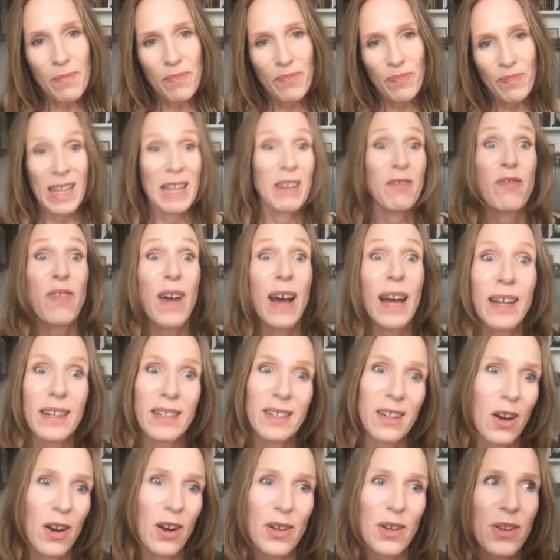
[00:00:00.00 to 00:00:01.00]
In fact,
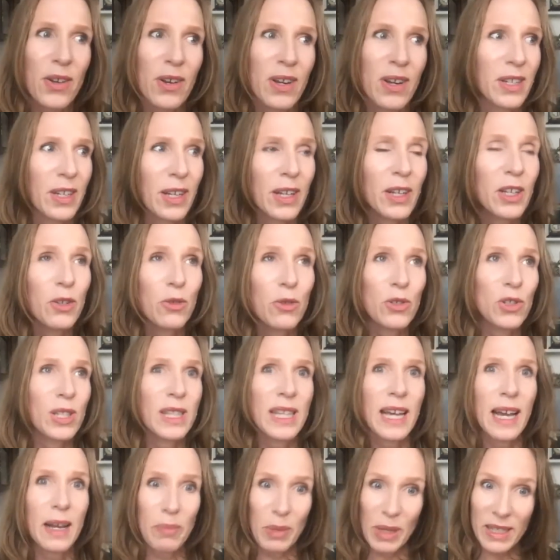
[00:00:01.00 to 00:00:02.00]
Arthur had used
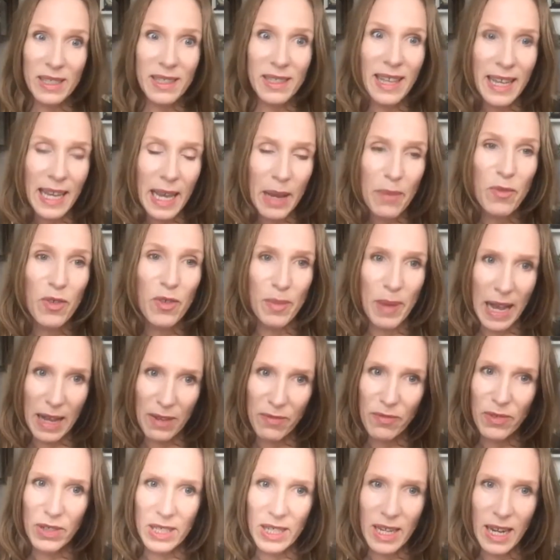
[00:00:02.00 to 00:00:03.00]
that because they came from
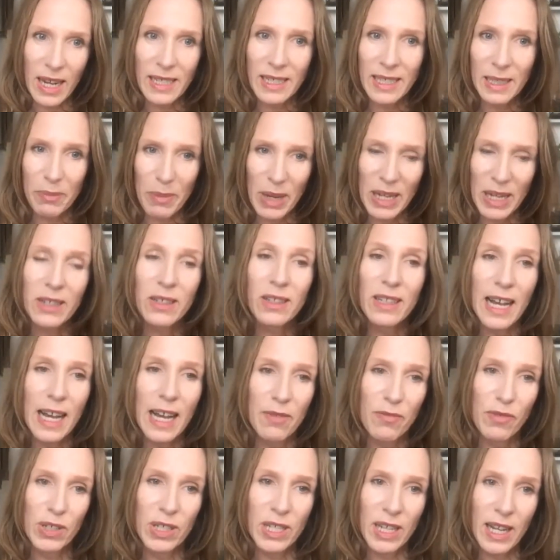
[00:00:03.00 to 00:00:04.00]
advertising. Medical
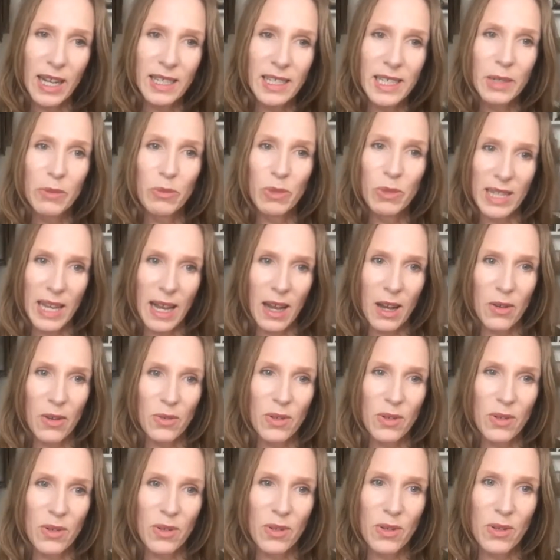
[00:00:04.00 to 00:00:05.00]
advertising was how
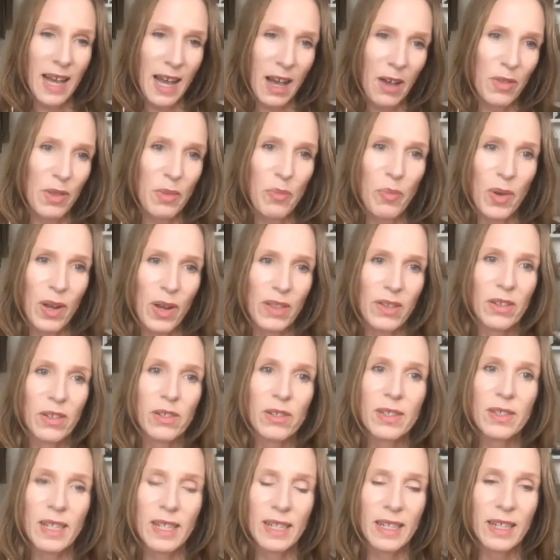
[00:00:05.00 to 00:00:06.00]
the
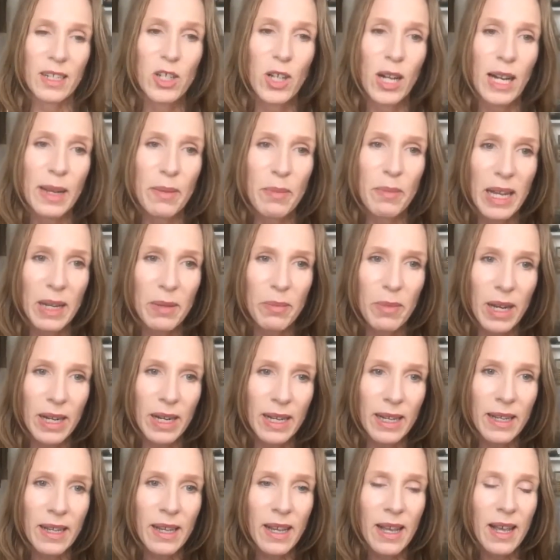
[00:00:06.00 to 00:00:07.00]
brothers initially made
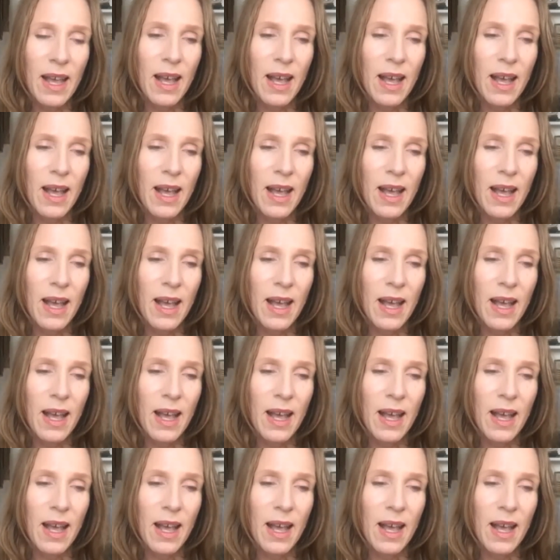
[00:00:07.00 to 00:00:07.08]
money.